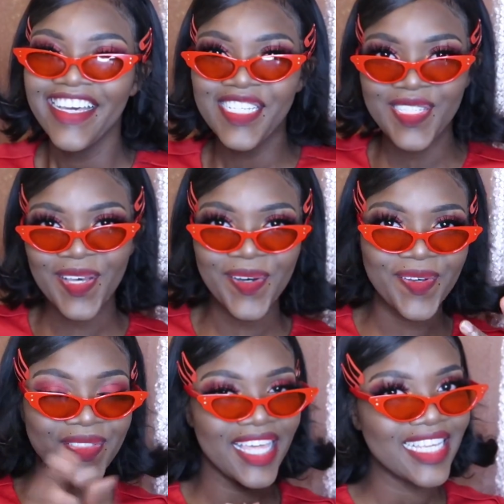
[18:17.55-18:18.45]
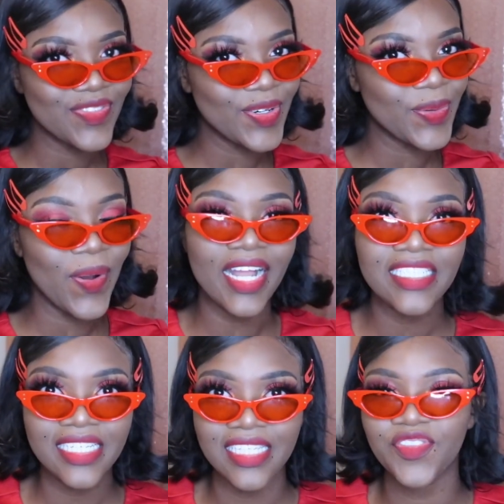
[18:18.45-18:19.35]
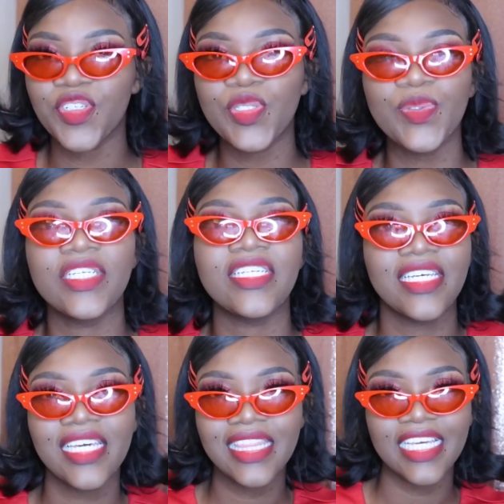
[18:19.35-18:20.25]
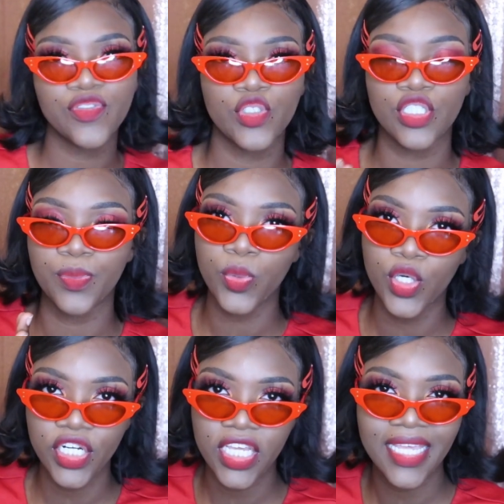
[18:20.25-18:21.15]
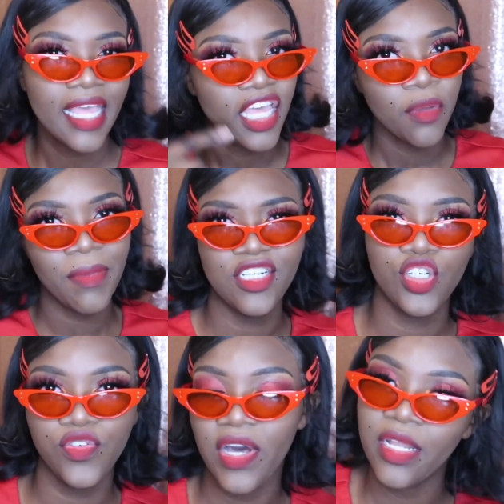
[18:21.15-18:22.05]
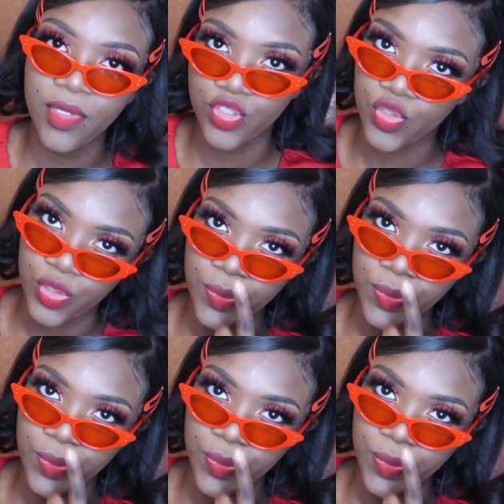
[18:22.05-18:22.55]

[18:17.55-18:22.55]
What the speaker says: So thanks for watching, thanks for tuning in, thanks for supporting. Make sure you follow me on social